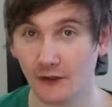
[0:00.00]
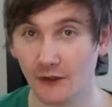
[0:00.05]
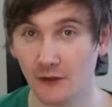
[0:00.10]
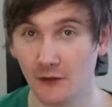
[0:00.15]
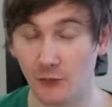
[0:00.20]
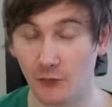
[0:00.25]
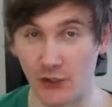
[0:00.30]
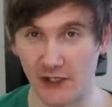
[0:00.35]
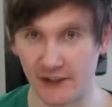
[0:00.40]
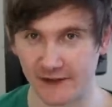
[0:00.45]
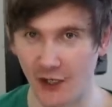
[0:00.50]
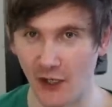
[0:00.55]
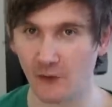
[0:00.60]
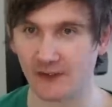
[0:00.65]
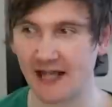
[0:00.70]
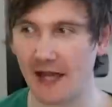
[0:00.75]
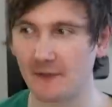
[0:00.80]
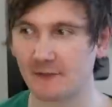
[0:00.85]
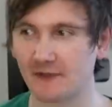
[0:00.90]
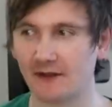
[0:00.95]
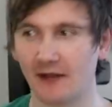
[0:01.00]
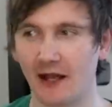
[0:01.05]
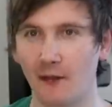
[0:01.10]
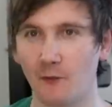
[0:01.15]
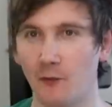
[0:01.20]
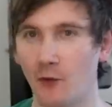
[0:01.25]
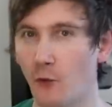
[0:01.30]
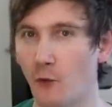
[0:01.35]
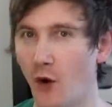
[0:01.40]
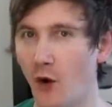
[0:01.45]
But you're so tempted, like,
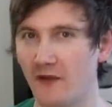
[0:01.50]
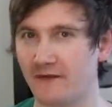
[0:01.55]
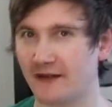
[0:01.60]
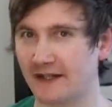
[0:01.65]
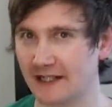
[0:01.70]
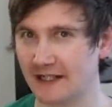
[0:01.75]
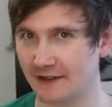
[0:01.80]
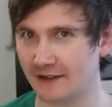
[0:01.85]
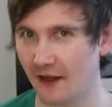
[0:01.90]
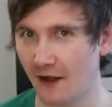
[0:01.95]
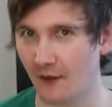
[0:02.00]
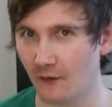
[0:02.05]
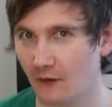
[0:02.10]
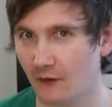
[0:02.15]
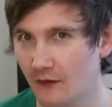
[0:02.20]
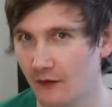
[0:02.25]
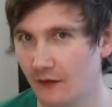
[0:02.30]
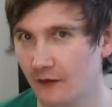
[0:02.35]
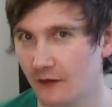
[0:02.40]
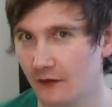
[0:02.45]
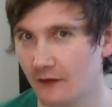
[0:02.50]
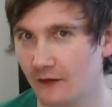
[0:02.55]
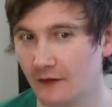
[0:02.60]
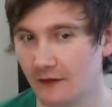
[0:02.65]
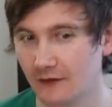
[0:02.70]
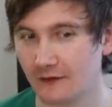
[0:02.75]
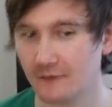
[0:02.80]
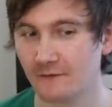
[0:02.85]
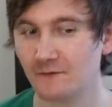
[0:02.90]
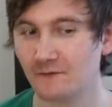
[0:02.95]
but what if I did that? That little voice in
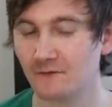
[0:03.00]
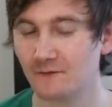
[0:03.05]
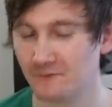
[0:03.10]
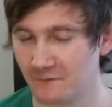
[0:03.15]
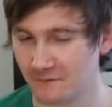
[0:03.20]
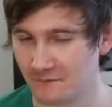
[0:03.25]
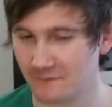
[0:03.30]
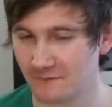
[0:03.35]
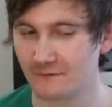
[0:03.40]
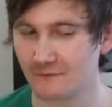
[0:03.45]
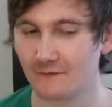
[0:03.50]
the back of your head.